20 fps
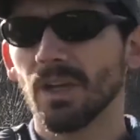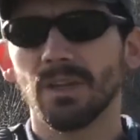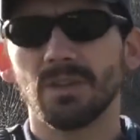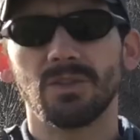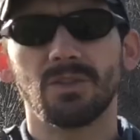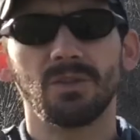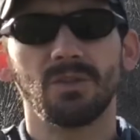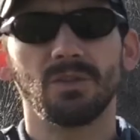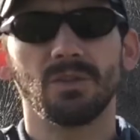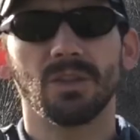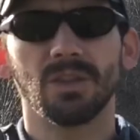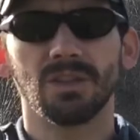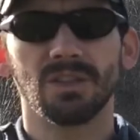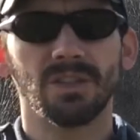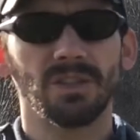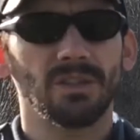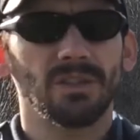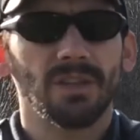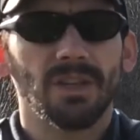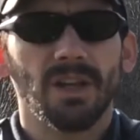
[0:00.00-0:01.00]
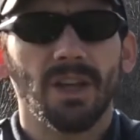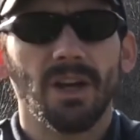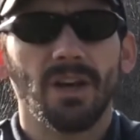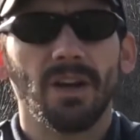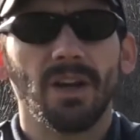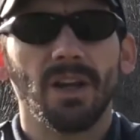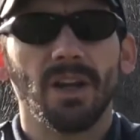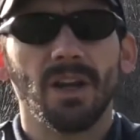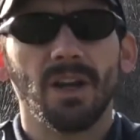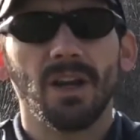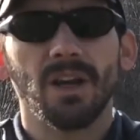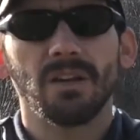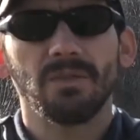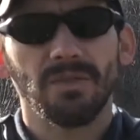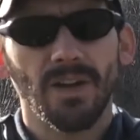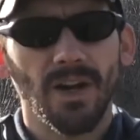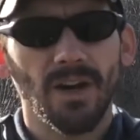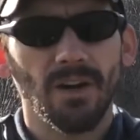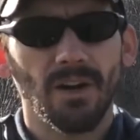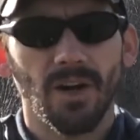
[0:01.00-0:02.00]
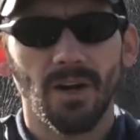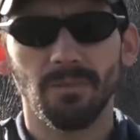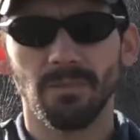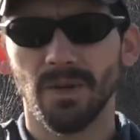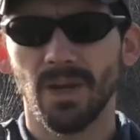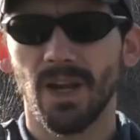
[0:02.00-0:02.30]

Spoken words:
to conceal and carry a firearm.